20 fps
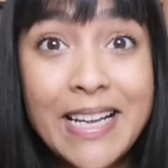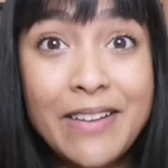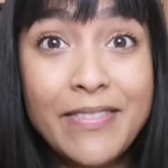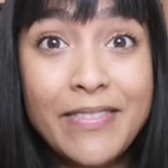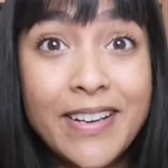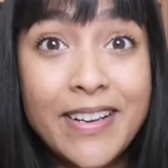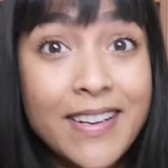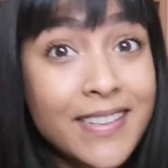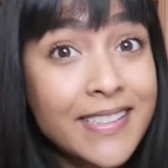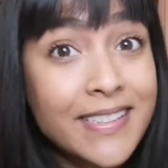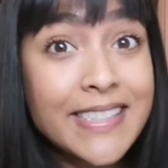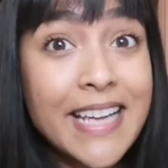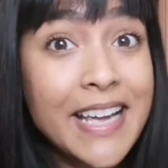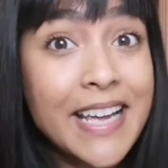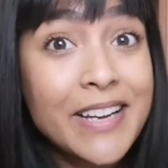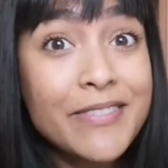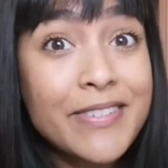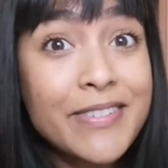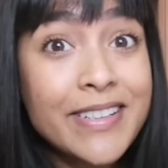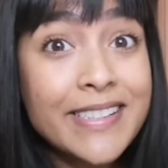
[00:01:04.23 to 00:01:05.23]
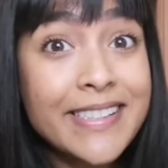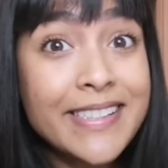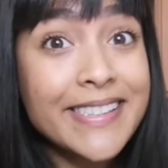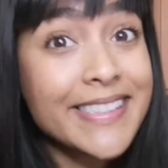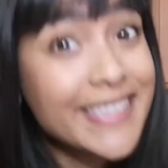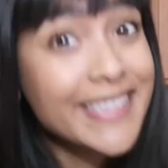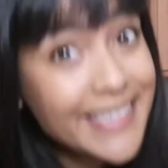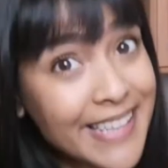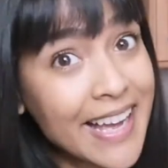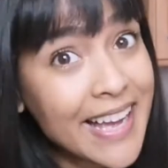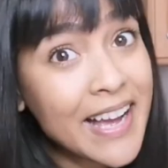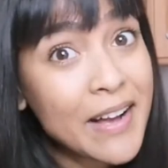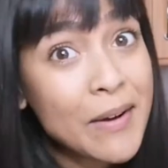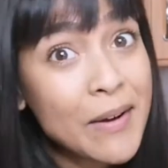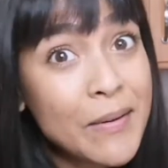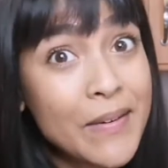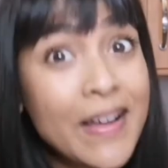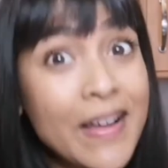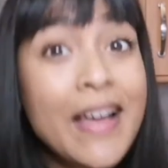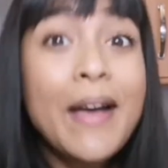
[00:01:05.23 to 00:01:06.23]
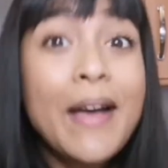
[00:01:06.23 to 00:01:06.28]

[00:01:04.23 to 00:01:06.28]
if I can't take risks now,